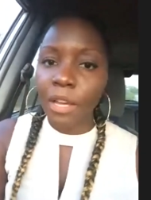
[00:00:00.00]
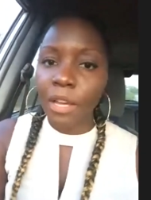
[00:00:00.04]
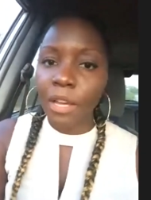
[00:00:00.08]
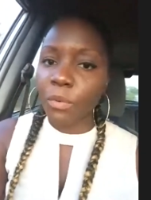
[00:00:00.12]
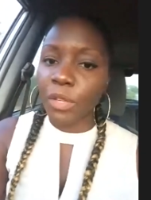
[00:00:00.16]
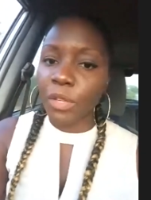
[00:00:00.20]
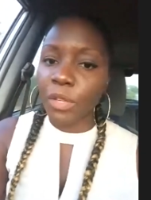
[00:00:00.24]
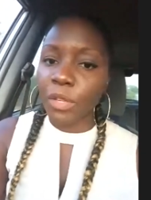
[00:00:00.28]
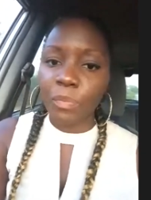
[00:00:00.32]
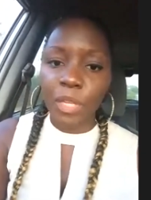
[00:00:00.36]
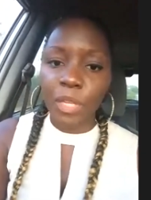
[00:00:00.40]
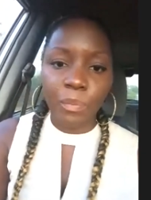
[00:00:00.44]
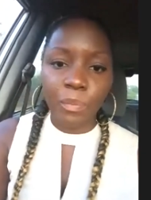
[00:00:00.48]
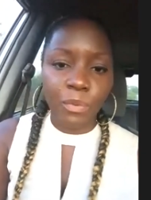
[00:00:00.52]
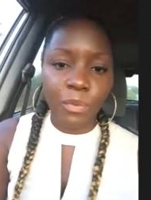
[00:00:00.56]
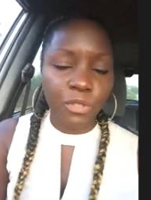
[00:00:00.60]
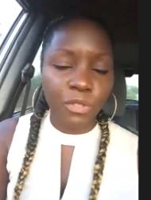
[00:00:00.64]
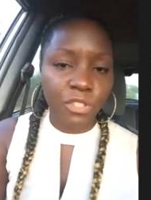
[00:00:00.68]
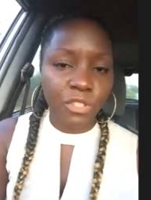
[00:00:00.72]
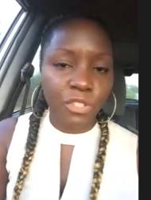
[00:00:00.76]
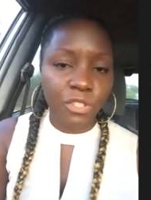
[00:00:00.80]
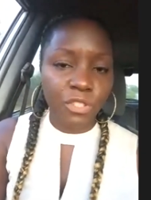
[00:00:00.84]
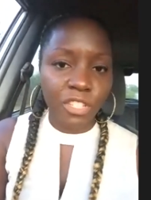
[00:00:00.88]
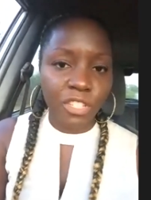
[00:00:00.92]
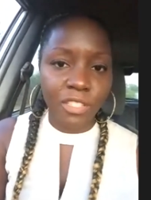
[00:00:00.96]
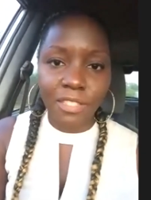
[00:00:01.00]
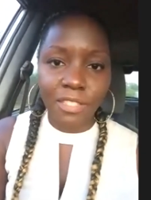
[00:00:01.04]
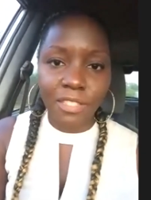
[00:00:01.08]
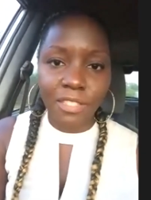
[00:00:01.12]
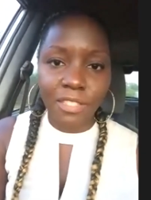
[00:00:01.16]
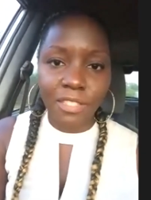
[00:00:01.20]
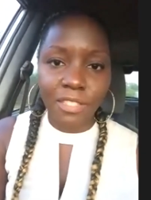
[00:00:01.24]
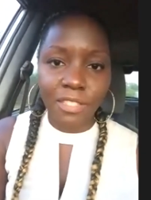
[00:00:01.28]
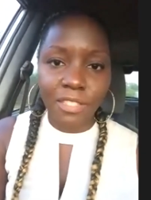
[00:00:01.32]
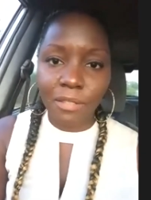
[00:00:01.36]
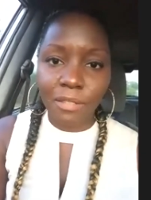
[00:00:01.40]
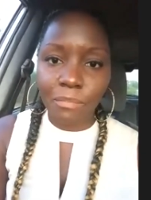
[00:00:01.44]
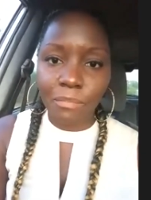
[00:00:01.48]
with people just
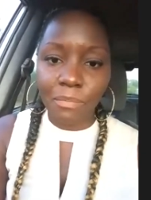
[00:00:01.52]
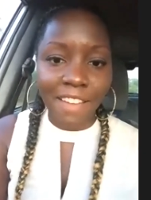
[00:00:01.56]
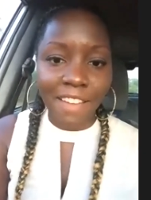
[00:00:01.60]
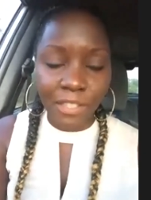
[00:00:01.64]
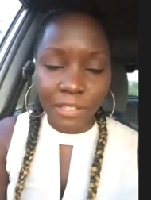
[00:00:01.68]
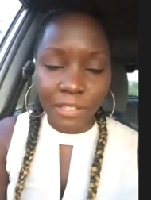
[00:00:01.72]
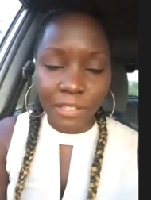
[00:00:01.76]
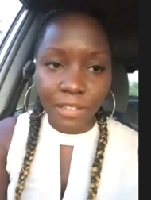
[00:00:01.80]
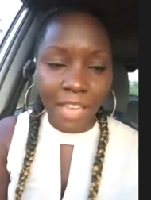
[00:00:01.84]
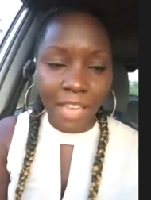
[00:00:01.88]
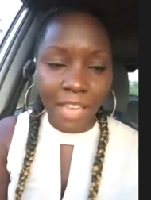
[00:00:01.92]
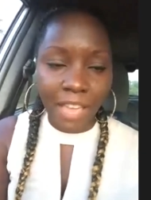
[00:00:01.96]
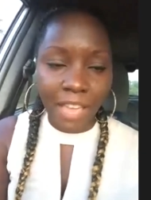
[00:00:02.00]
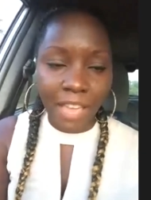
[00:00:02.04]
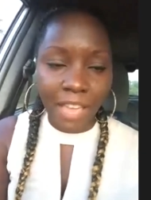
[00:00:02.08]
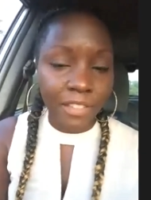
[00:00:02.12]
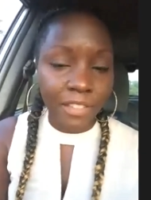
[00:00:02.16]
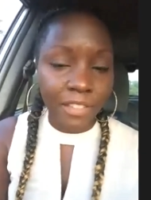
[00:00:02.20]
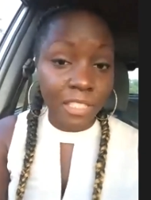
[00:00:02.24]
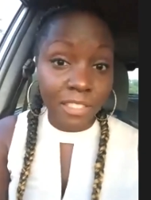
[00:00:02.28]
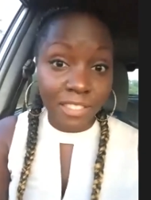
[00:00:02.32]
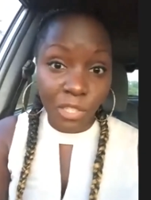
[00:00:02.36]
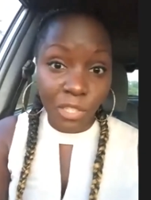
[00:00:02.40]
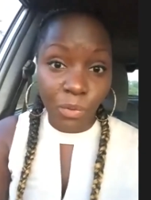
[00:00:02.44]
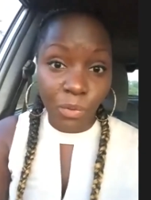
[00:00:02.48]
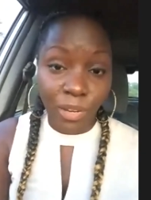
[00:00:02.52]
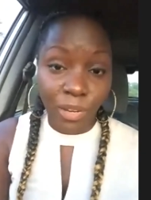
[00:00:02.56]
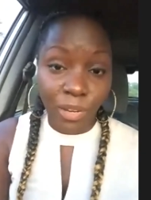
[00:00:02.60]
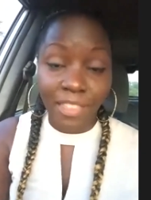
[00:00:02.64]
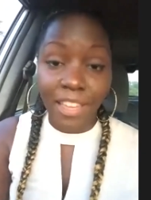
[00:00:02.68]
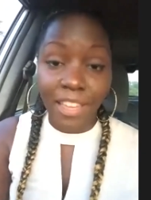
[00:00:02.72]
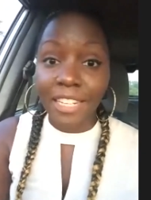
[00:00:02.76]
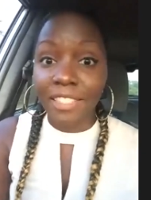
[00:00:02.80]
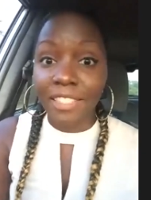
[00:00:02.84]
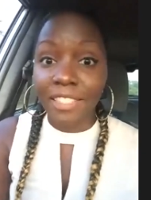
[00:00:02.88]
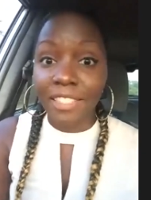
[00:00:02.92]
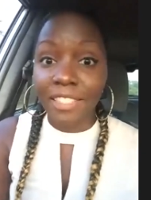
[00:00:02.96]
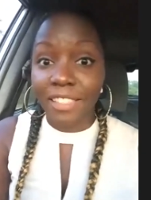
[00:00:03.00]
having to deal
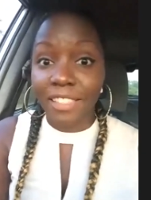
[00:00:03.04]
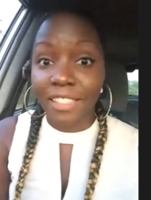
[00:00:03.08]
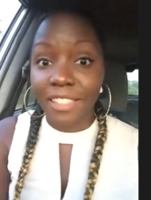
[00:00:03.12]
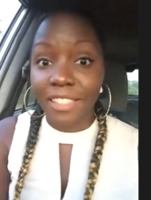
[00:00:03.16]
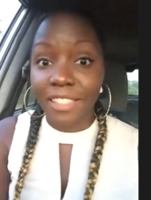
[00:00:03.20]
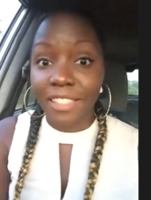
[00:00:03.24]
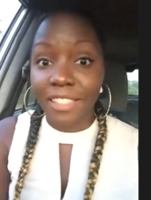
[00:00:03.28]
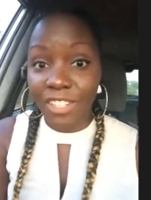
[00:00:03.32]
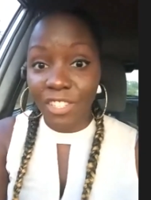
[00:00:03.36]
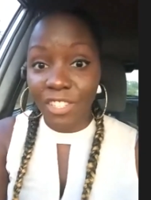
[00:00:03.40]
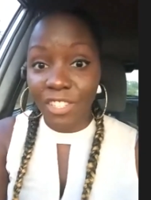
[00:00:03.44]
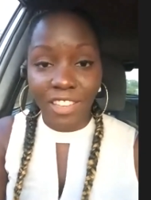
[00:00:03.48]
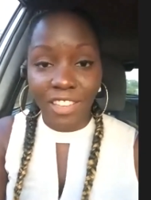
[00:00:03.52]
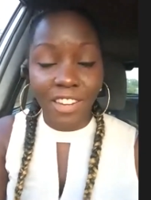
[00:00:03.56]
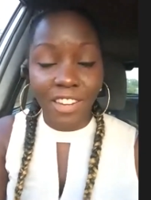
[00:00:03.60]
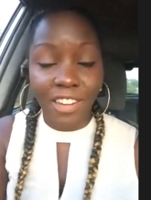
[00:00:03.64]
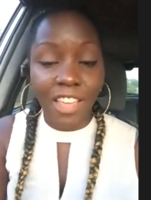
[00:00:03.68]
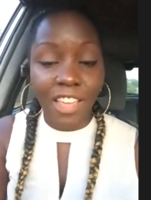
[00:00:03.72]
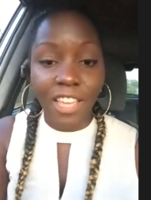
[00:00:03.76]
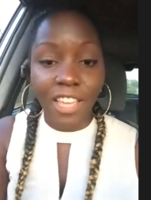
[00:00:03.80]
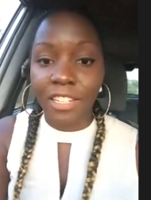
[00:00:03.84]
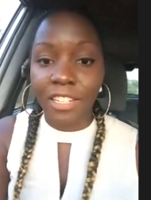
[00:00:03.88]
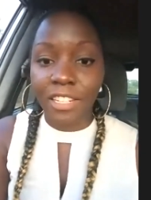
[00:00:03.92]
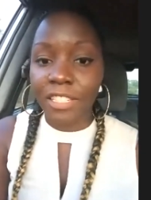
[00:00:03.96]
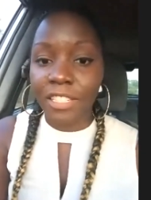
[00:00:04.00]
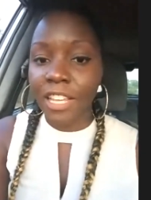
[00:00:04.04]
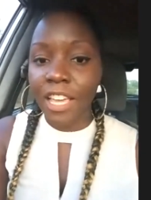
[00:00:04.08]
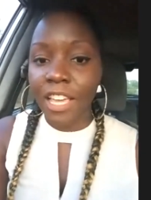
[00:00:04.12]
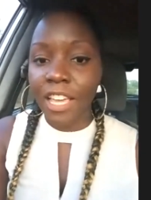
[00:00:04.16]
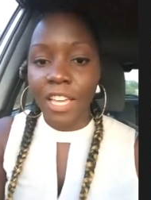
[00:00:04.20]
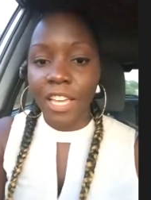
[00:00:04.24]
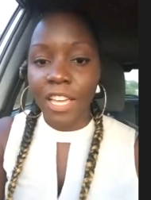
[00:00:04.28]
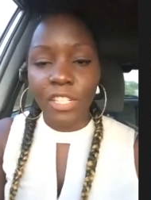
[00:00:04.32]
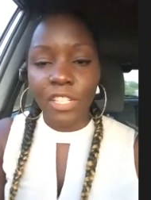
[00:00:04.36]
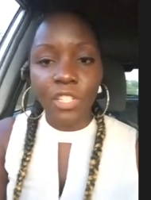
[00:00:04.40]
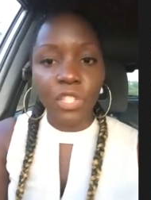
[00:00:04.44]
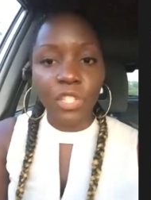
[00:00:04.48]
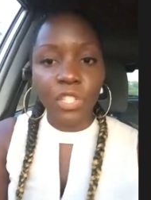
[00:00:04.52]
with isolation and
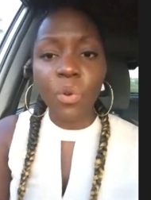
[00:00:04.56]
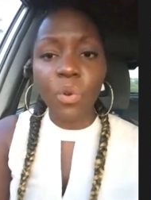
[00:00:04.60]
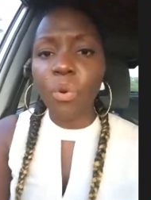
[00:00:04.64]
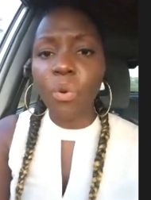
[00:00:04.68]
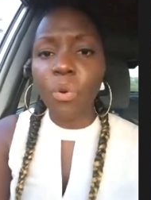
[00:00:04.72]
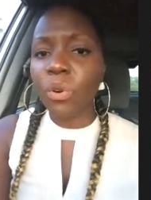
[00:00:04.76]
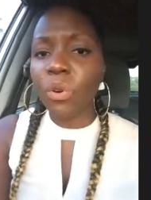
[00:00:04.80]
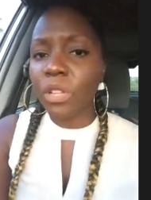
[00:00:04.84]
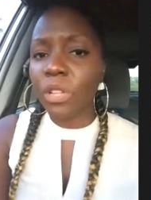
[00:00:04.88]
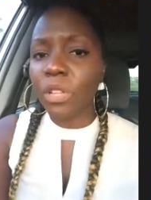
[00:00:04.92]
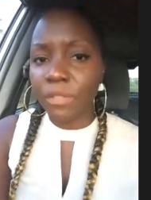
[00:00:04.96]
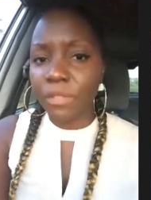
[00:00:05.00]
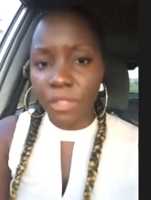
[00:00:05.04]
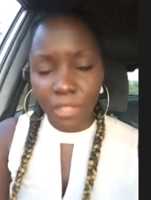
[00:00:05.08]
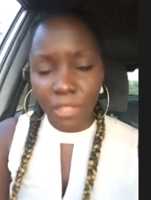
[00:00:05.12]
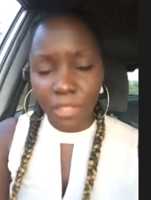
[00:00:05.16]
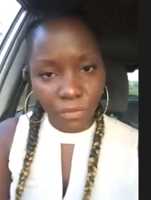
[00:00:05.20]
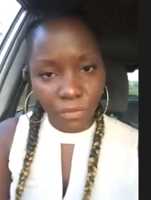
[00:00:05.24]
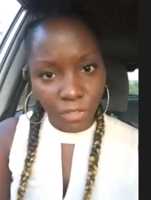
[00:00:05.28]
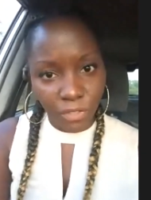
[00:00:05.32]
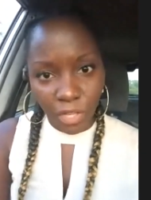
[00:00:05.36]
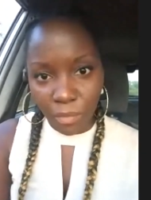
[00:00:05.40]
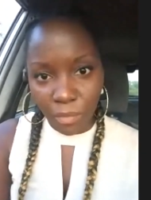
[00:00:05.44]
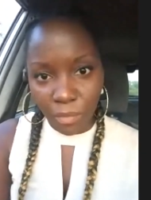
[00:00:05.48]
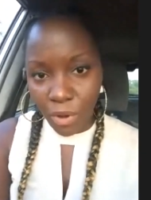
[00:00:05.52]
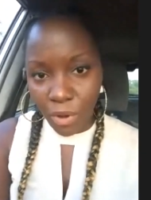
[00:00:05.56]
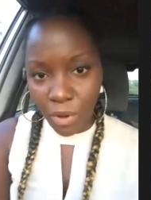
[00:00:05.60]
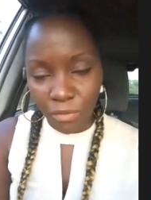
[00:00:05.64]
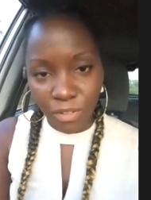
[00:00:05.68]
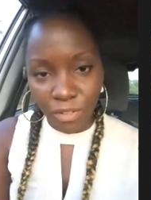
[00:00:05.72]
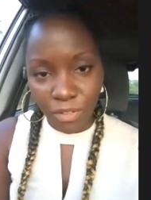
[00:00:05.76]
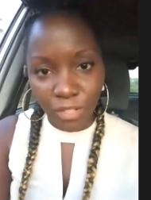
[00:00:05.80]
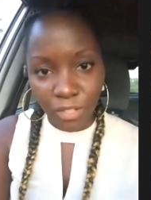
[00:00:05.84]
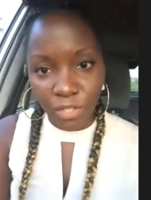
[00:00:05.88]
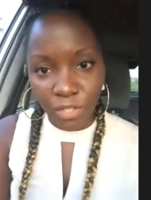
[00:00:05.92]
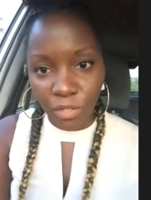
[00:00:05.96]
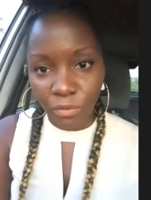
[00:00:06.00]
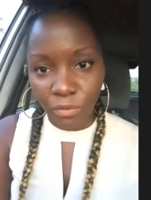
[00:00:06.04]
just all of the different
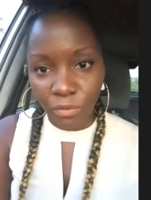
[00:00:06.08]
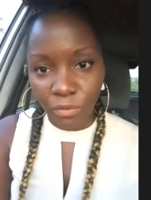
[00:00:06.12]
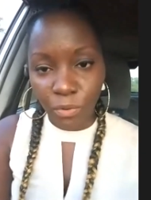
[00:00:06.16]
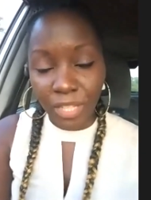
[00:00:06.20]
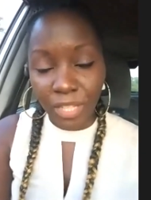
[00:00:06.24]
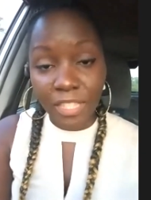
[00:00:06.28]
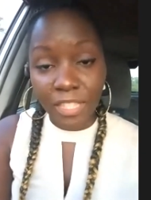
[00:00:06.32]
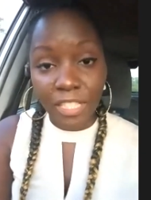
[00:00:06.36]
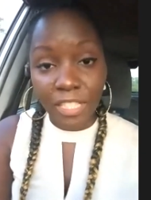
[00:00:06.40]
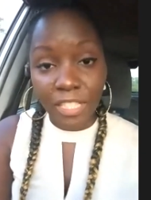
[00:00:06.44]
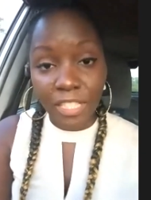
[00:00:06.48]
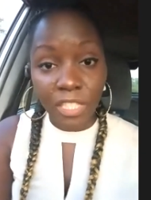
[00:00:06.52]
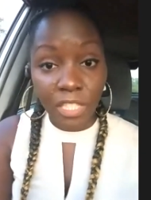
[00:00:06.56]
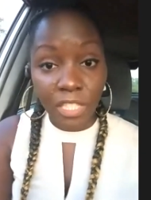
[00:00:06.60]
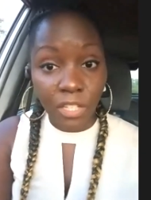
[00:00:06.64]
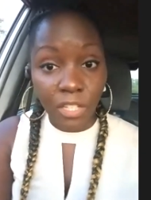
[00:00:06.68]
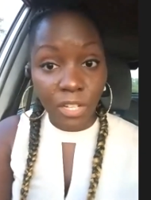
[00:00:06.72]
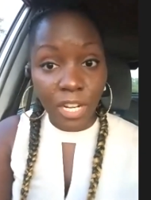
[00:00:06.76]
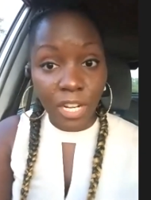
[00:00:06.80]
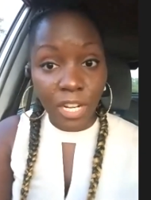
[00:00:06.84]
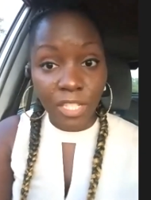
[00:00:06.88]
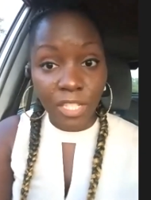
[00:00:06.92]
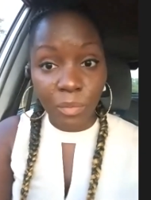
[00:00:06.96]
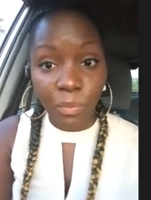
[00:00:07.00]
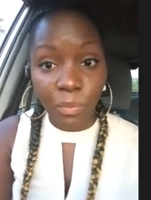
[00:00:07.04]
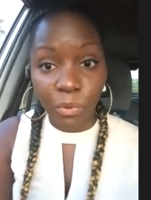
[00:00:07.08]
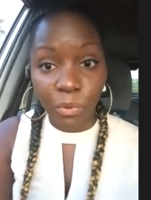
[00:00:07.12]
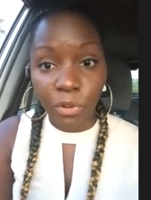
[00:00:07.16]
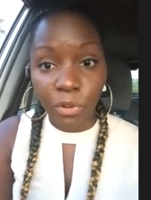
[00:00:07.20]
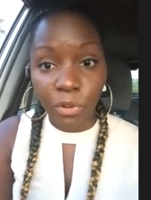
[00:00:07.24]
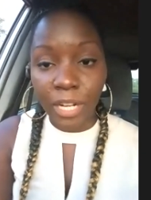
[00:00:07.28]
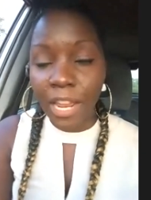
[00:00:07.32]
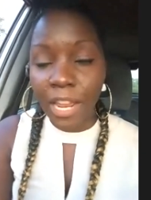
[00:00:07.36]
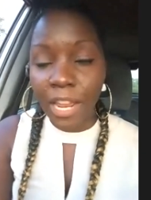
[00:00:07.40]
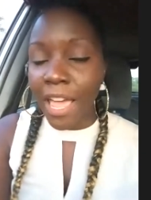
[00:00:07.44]
components of what this year has brought.